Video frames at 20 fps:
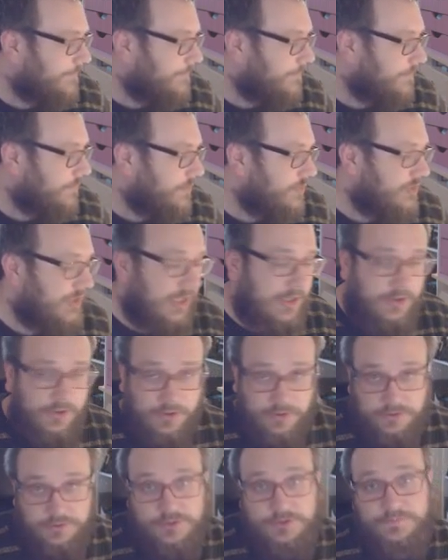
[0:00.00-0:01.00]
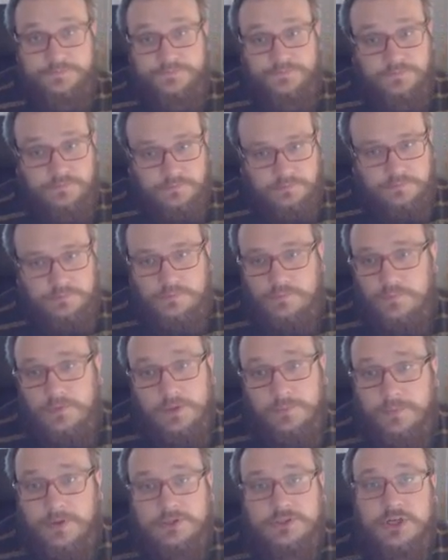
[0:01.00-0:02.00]
signals,
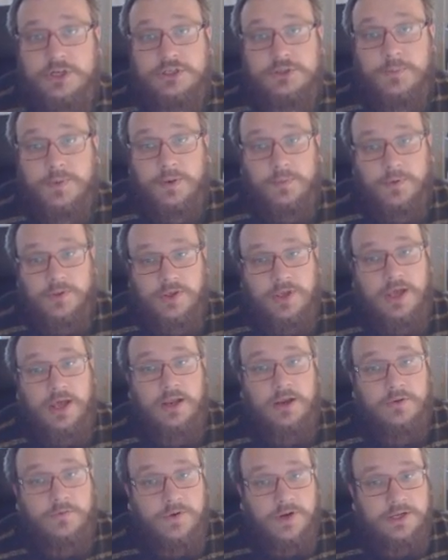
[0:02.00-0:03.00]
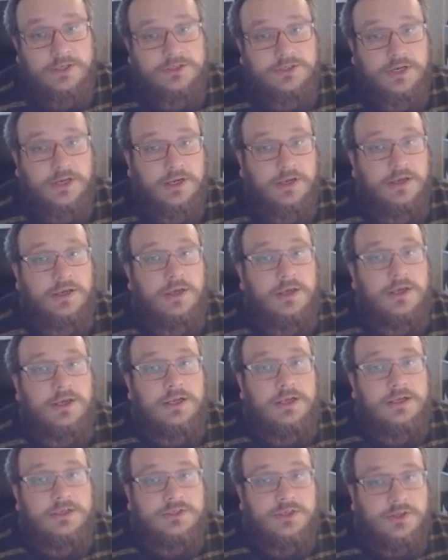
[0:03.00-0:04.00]
most notably with color, right? Like,
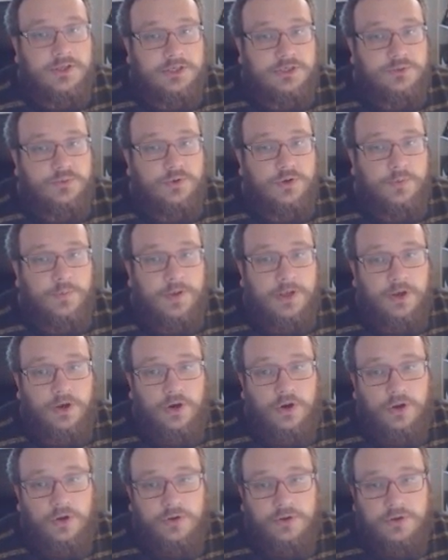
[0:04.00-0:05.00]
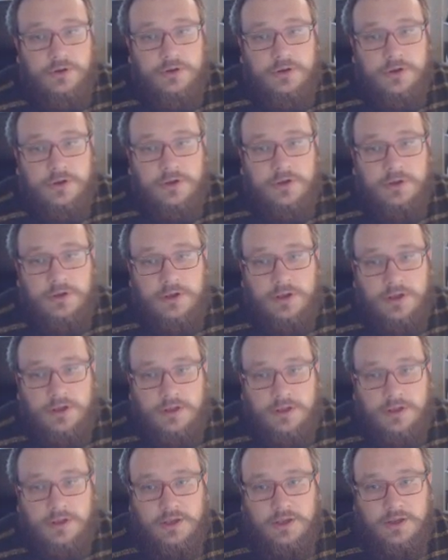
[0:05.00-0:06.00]
so this would be on,
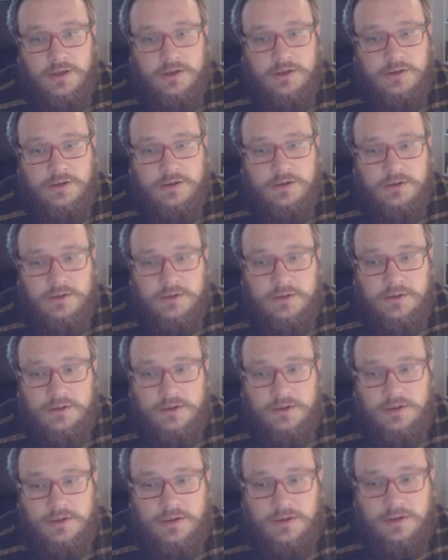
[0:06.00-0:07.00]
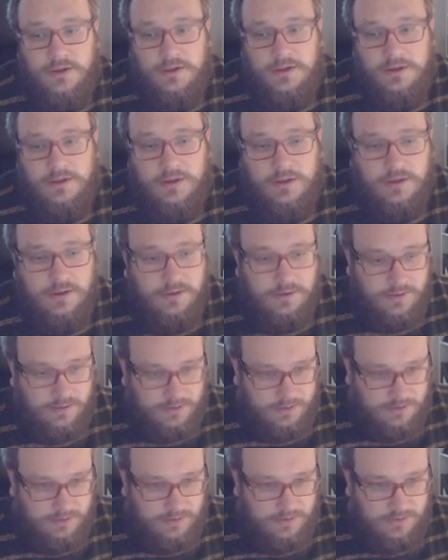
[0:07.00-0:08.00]
and then
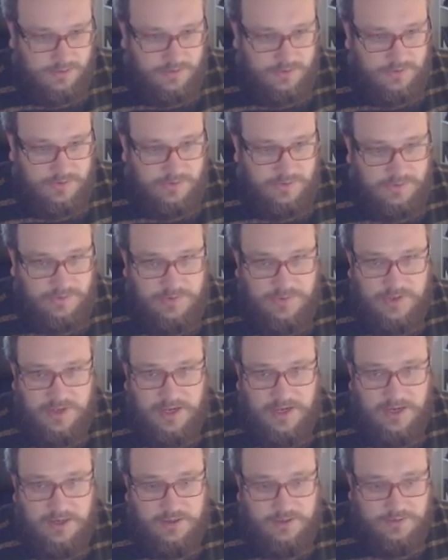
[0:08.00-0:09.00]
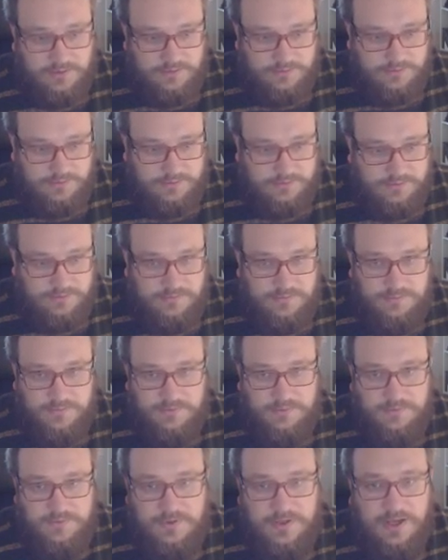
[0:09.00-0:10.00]
that
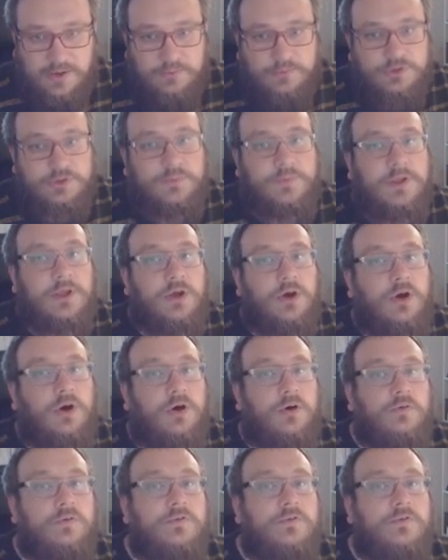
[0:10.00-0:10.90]
would be off.